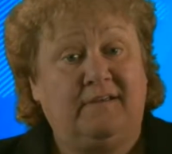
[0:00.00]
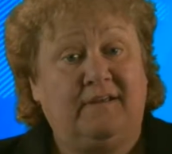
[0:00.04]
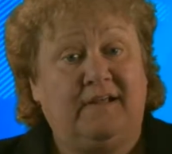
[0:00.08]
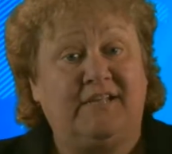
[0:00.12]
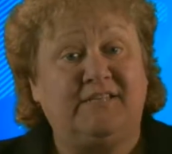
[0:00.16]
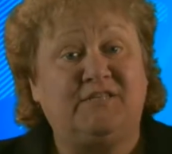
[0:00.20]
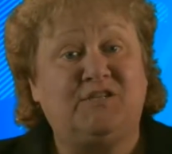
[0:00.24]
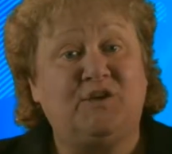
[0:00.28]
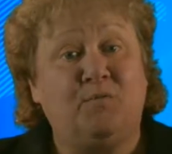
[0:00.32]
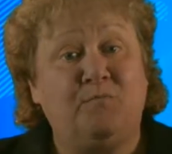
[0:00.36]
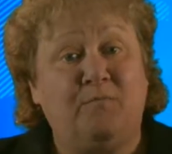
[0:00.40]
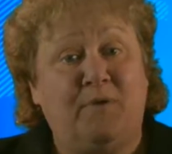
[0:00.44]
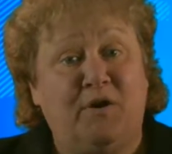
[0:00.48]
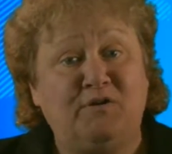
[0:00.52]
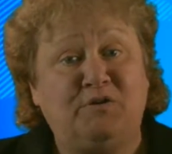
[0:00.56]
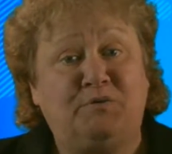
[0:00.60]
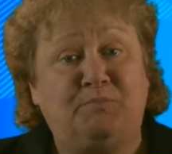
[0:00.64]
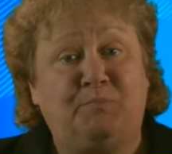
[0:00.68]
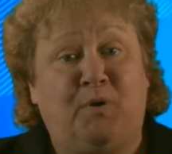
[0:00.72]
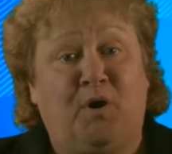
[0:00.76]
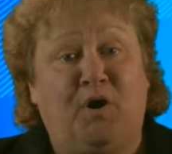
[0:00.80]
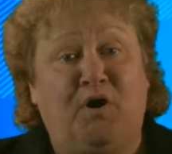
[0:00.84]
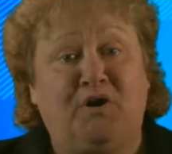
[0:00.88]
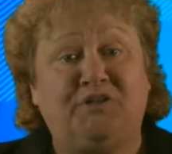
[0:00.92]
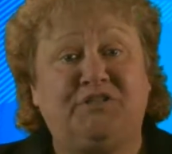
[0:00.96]
And so
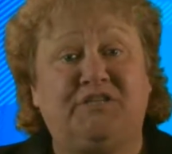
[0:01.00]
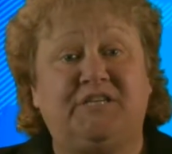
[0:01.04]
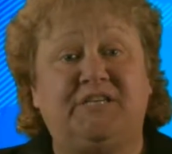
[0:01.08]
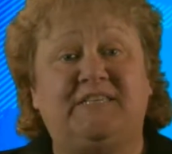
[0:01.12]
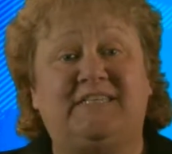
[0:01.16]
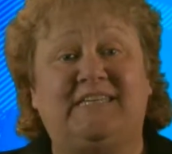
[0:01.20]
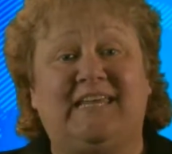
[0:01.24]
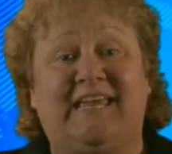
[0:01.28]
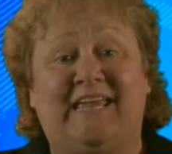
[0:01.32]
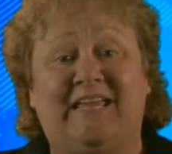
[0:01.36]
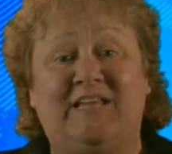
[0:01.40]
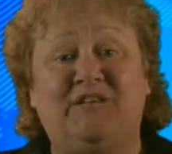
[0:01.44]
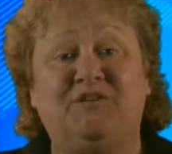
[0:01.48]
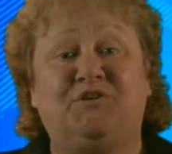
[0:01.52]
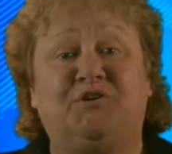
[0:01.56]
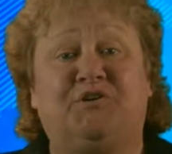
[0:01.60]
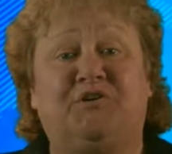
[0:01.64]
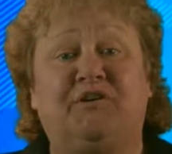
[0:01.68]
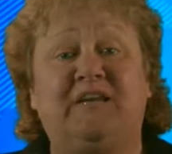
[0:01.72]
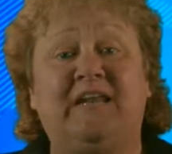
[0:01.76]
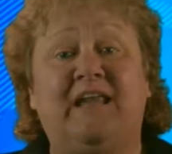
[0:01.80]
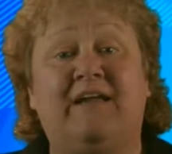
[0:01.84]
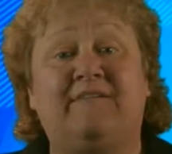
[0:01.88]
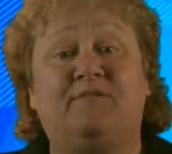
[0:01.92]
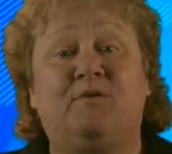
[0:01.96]
most persons
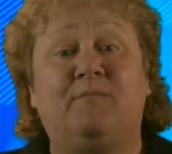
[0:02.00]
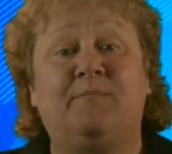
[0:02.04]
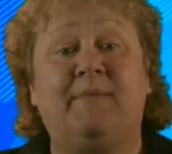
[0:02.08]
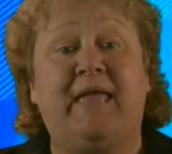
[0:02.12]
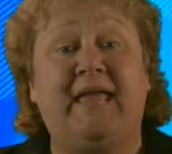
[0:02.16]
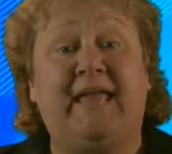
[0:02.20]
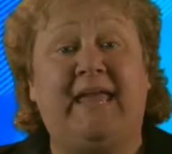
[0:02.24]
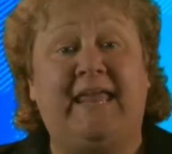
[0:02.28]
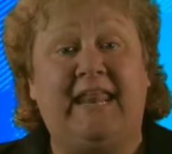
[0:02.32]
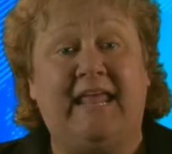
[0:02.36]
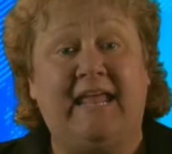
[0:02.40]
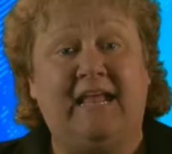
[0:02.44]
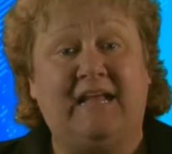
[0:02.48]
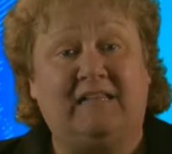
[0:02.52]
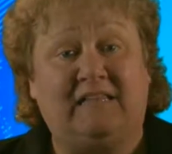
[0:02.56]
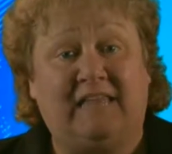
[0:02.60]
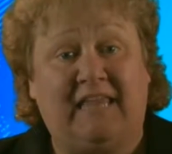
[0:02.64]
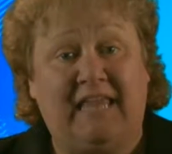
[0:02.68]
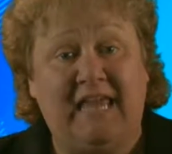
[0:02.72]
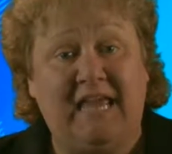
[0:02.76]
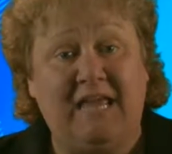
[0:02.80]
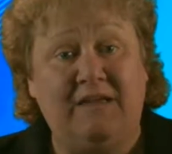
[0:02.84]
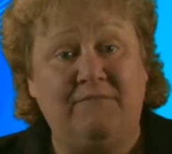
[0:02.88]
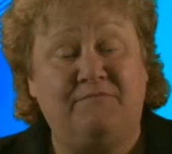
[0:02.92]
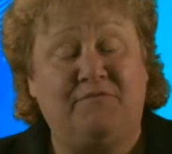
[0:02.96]
injured never make any
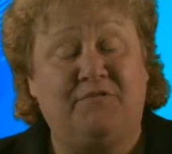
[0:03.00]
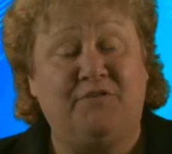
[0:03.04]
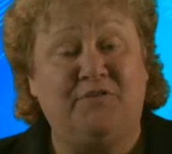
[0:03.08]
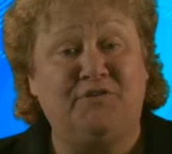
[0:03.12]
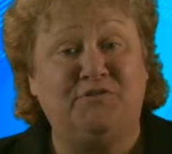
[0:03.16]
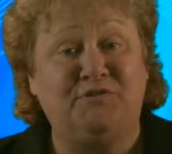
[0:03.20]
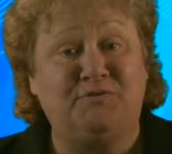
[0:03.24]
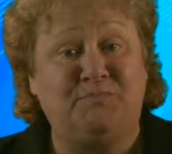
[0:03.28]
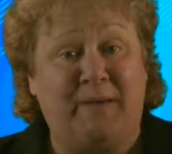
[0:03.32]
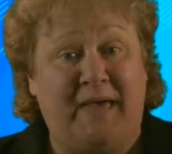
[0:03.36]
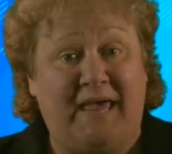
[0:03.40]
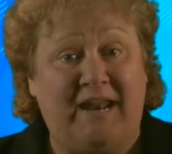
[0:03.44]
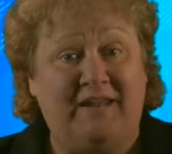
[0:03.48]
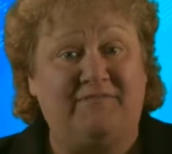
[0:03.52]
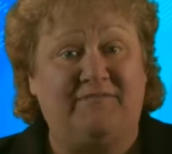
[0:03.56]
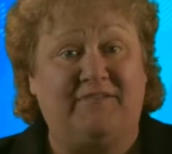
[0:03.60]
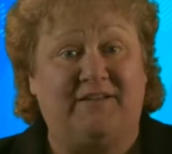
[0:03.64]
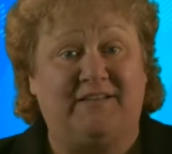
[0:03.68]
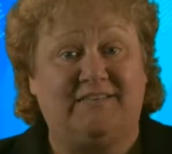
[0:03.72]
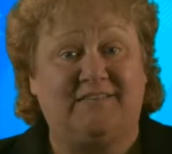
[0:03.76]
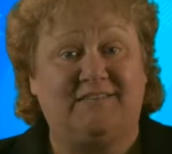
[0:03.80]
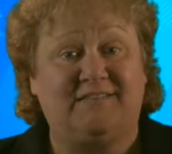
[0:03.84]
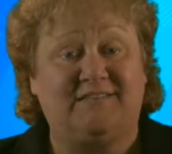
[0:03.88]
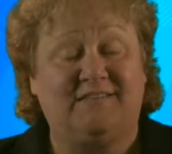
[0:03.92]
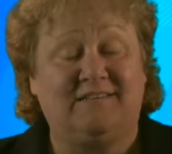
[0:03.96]
claim for those
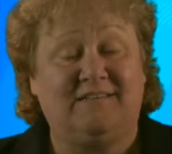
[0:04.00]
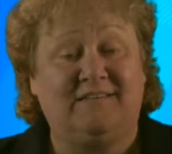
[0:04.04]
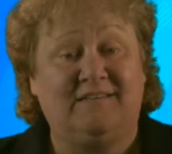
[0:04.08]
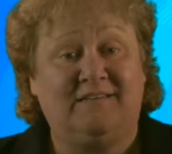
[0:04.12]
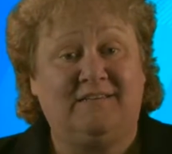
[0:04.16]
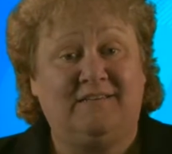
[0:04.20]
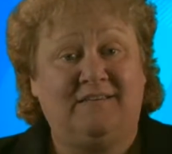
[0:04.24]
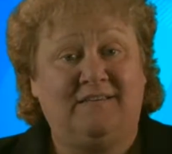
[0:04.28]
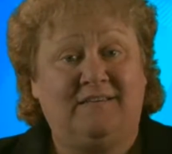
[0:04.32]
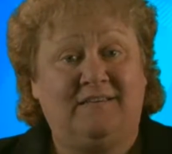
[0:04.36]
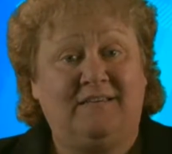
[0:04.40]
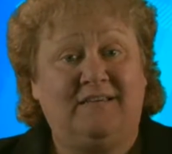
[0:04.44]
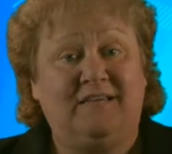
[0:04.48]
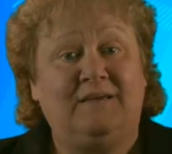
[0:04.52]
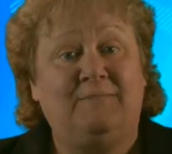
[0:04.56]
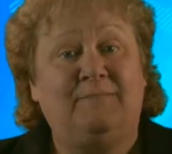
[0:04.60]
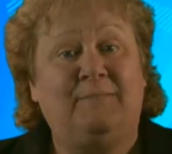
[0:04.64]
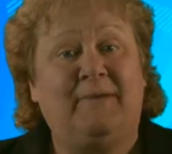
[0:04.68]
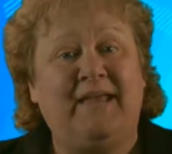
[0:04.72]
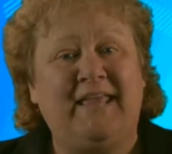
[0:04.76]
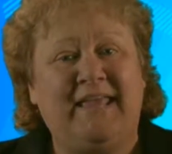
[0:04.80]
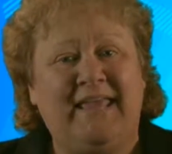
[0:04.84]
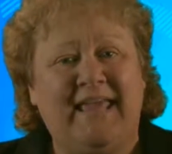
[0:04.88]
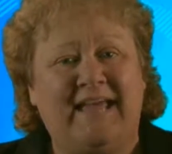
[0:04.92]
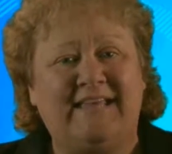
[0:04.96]
benefits.
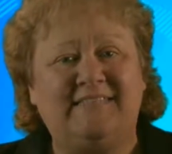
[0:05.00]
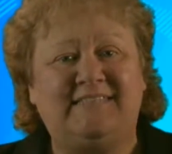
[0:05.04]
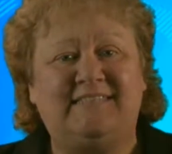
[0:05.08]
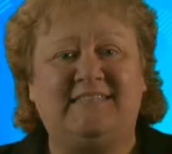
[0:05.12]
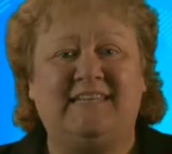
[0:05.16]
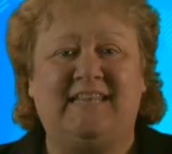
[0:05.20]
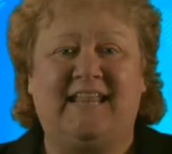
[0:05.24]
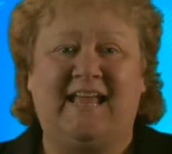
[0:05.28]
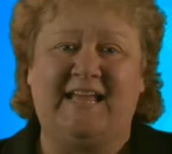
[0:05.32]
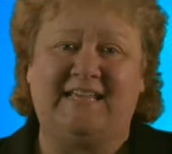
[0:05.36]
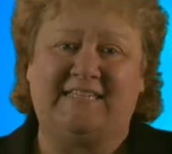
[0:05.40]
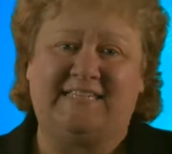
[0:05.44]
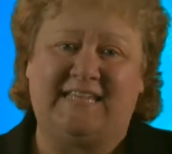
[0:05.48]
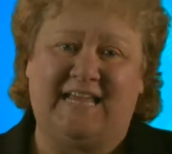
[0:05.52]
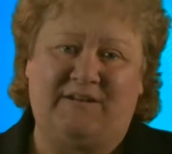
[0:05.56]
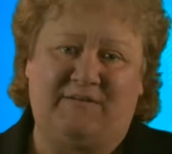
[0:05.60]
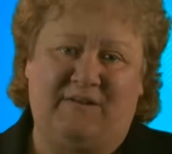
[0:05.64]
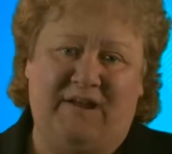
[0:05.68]
My guest today is Henry